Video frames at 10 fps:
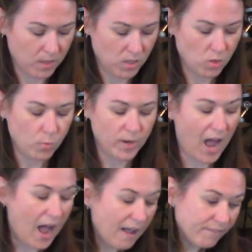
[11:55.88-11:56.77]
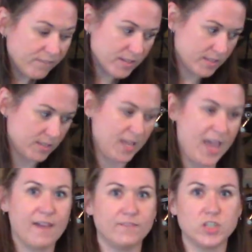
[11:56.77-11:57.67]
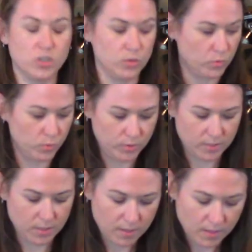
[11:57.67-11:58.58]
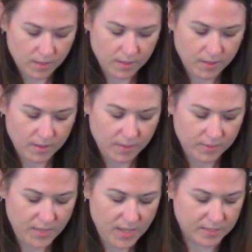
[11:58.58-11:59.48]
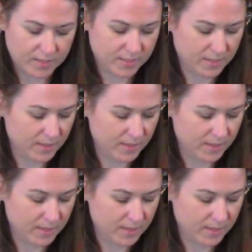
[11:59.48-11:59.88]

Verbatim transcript: You would obviously have to use this.